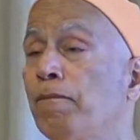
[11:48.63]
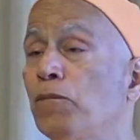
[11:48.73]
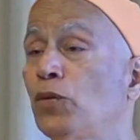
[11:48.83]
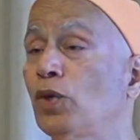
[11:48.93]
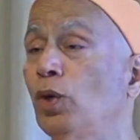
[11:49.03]

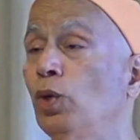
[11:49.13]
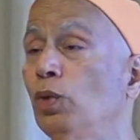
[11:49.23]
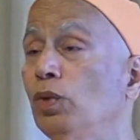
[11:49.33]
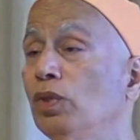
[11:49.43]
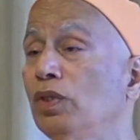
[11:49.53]

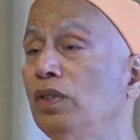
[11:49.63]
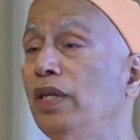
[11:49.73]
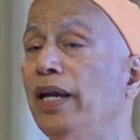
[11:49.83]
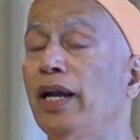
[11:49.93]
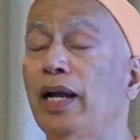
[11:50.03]
So
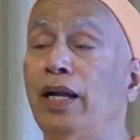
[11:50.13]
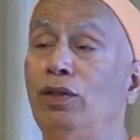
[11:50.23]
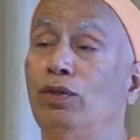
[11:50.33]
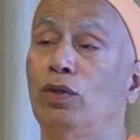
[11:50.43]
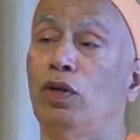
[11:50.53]
they
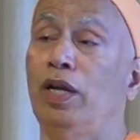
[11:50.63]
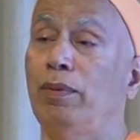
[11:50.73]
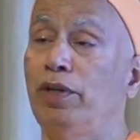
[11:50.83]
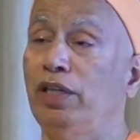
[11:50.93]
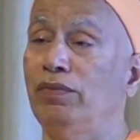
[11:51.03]
had to
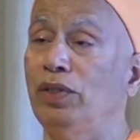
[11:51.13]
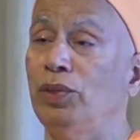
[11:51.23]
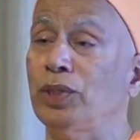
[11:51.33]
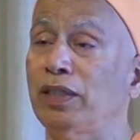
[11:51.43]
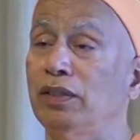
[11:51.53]
collaborate with
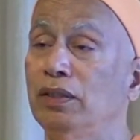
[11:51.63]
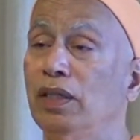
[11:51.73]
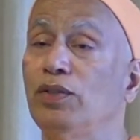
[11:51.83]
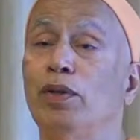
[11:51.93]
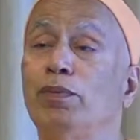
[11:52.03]
each other.
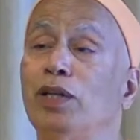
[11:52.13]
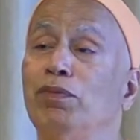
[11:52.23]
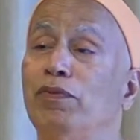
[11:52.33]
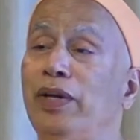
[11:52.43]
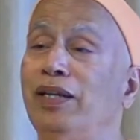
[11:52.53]
And sometimes
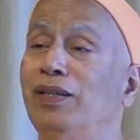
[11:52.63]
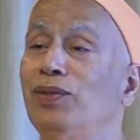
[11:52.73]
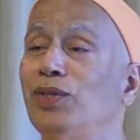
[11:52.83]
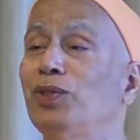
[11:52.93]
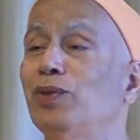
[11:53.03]
we find in
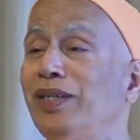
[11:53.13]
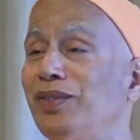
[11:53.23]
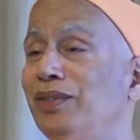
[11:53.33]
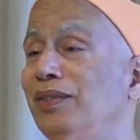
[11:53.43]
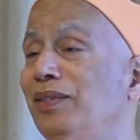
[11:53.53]

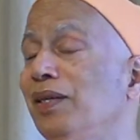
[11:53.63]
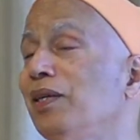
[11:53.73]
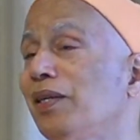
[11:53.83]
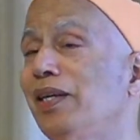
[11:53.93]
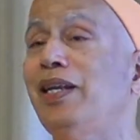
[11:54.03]
situations
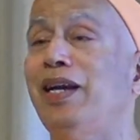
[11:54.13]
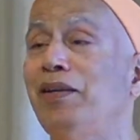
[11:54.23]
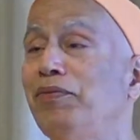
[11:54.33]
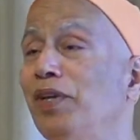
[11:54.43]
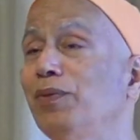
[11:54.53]
in
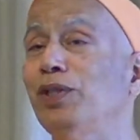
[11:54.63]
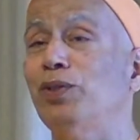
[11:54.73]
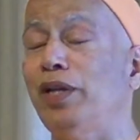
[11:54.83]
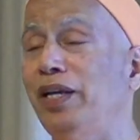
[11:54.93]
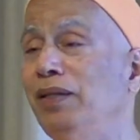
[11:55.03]
life, even
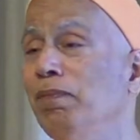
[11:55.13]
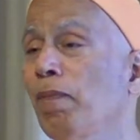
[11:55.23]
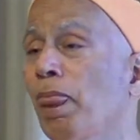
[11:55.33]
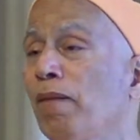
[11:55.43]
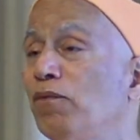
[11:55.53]
today,
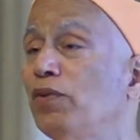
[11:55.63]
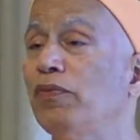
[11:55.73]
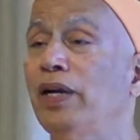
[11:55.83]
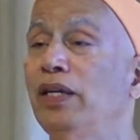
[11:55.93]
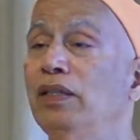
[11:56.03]
we
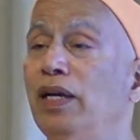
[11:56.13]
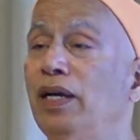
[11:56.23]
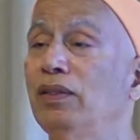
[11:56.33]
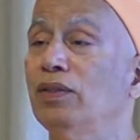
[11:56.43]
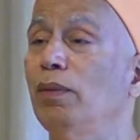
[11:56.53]
find
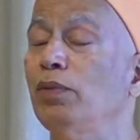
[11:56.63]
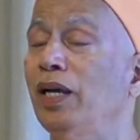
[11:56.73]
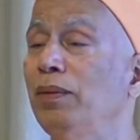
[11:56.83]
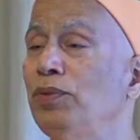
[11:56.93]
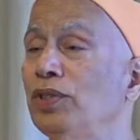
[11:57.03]
that
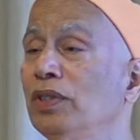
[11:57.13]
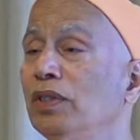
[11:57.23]
sometimes